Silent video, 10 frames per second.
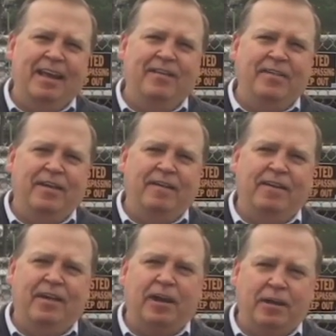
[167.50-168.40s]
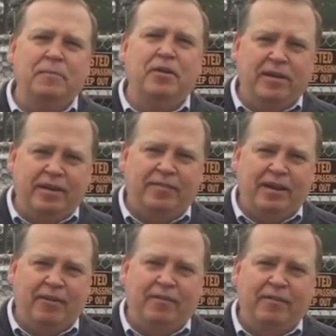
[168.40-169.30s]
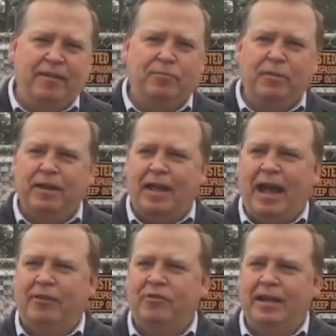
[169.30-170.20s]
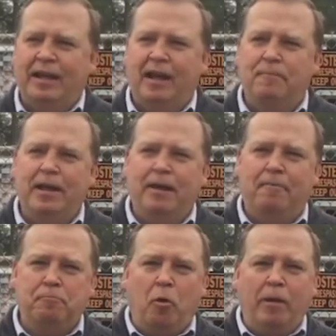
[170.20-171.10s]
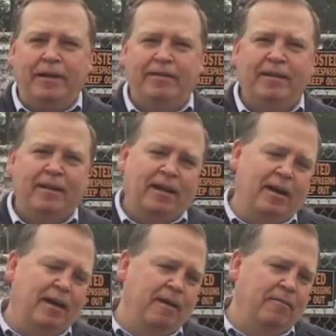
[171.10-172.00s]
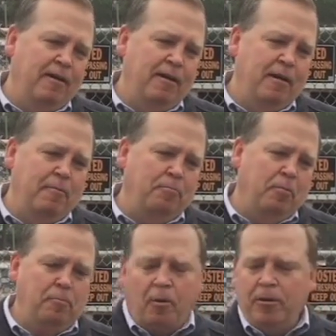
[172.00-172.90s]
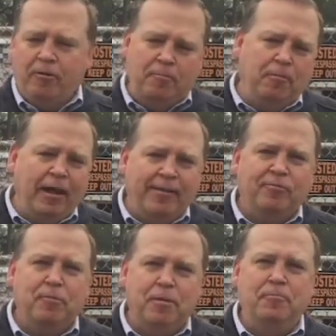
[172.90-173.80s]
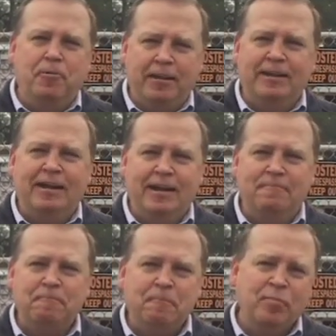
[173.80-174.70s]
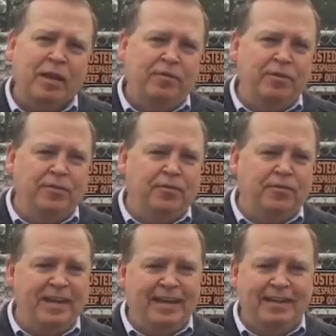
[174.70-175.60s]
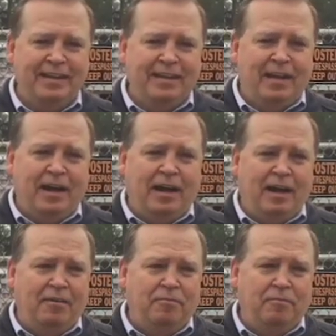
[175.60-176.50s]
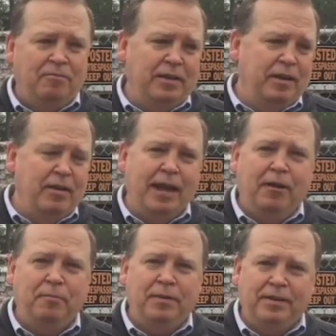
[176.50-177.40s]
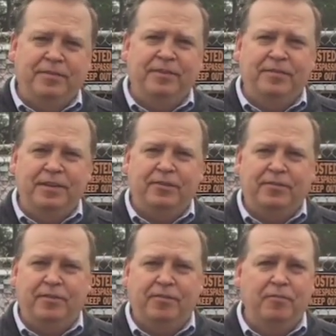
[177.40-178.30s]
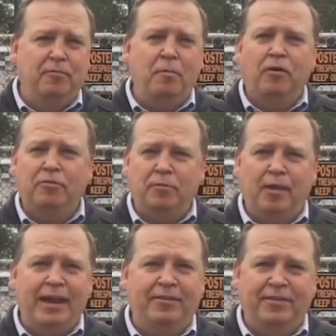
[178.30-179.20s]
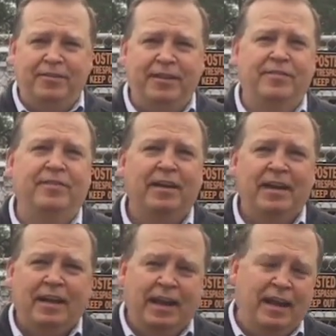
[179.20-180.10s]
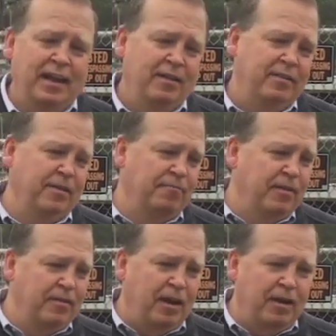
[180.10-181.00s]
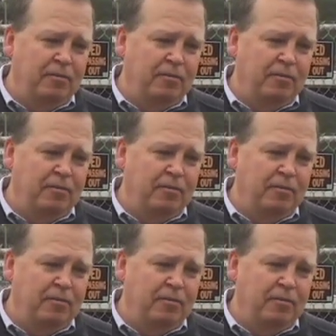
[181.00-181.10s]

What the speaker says: as a community center. This would actually be a point or a place where people could come to seek help and assistance through multiple agencies and different